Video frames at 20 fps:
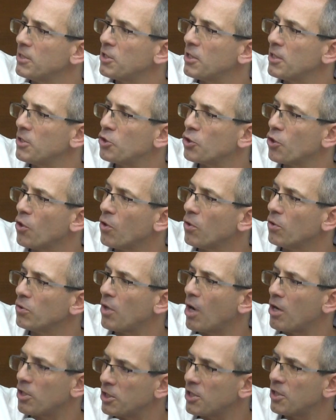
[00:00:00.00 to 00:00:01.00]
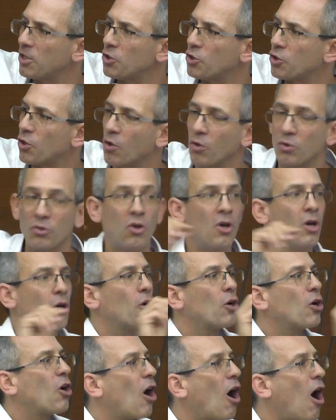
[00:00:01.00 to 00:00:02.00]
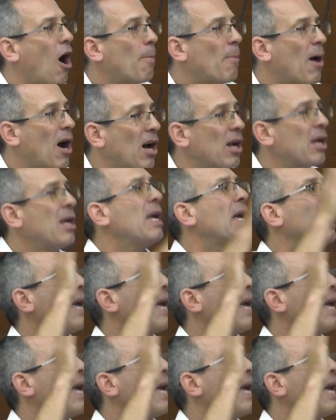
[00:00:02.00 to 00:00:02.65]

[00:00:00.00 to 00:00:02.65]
in control are controlled, comma,